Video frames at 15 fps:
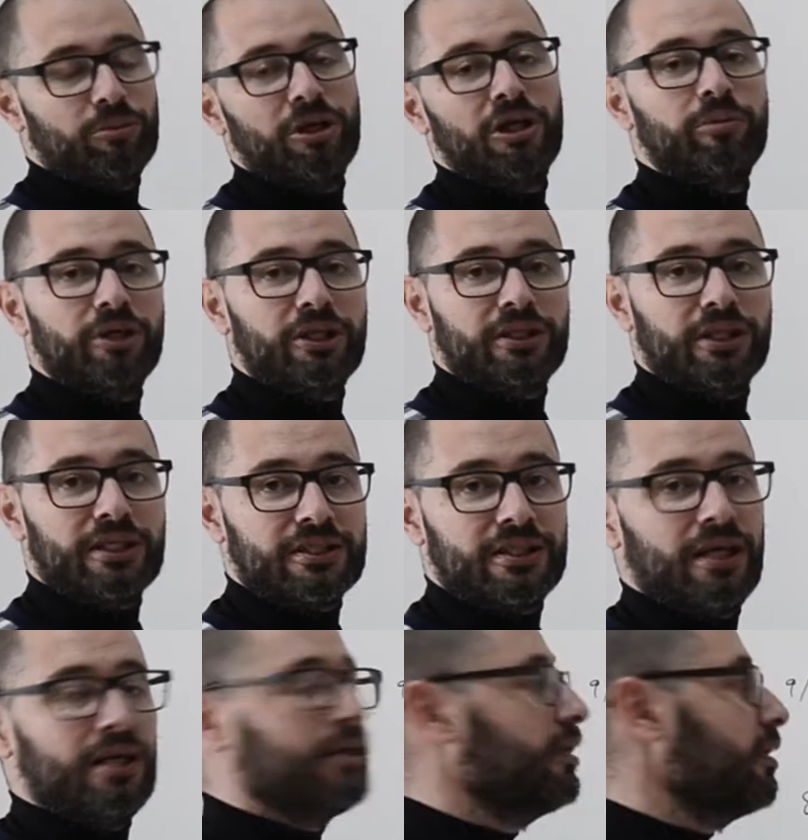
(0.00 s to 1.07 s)
millimeters,
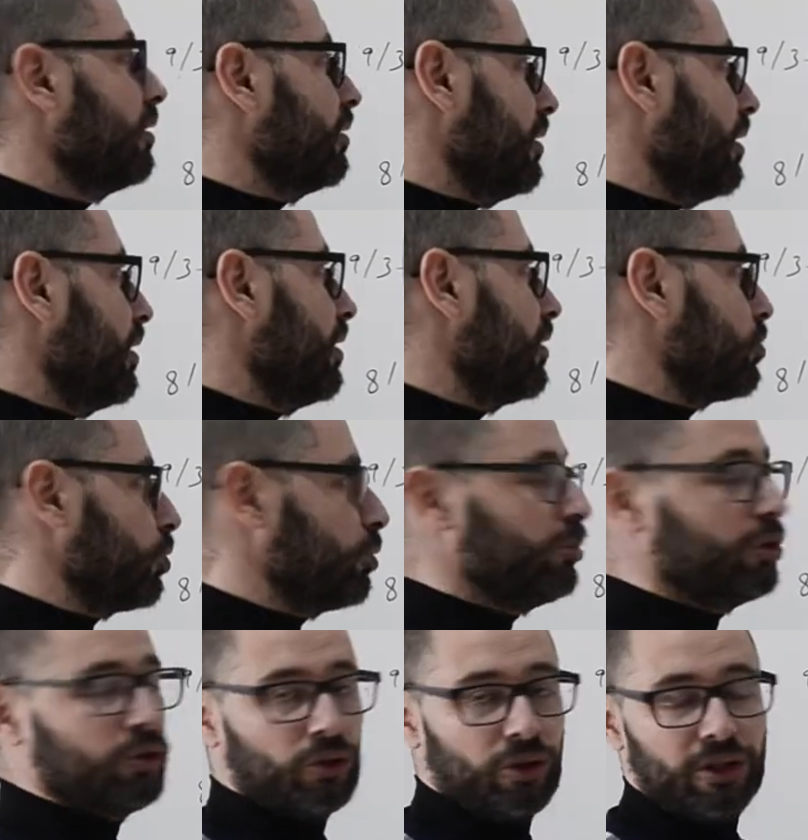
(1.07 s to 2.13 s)
then the helix should
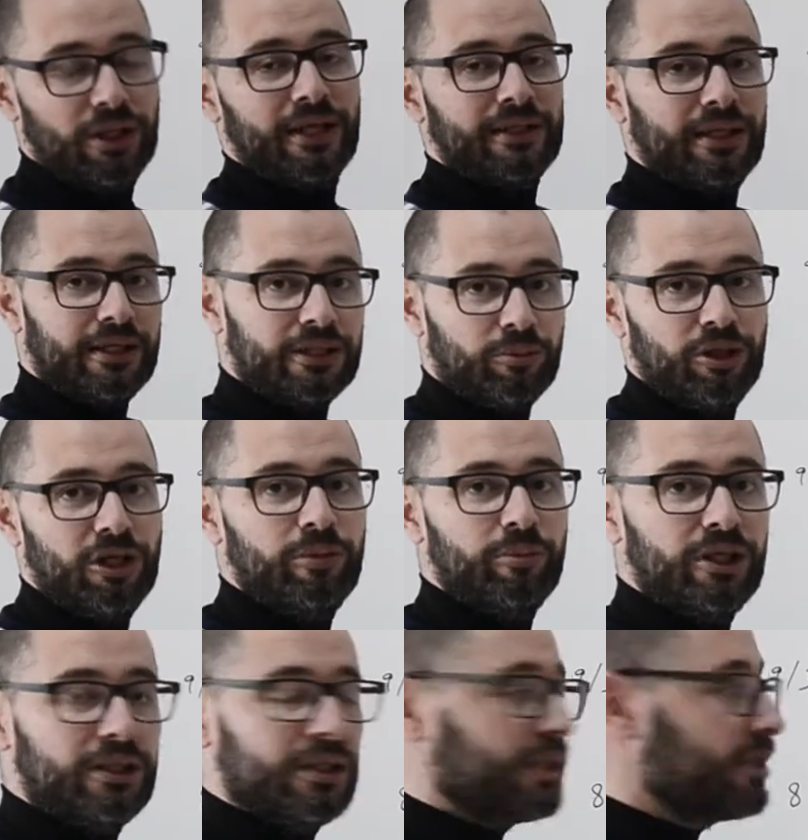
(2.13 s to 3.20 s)
be drawn at 80
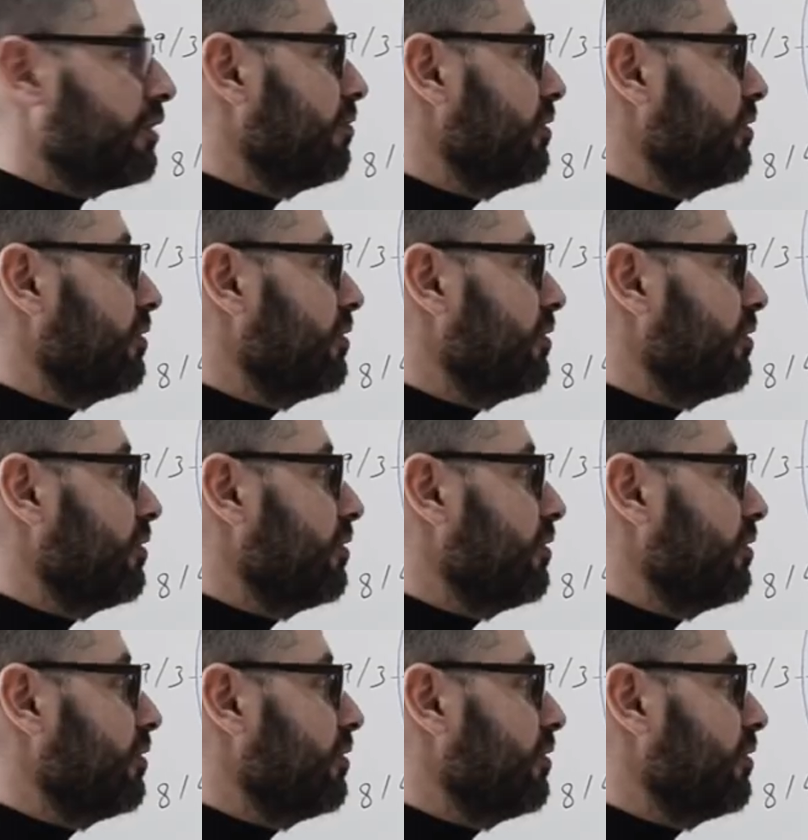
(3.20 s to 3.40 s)
millimeters.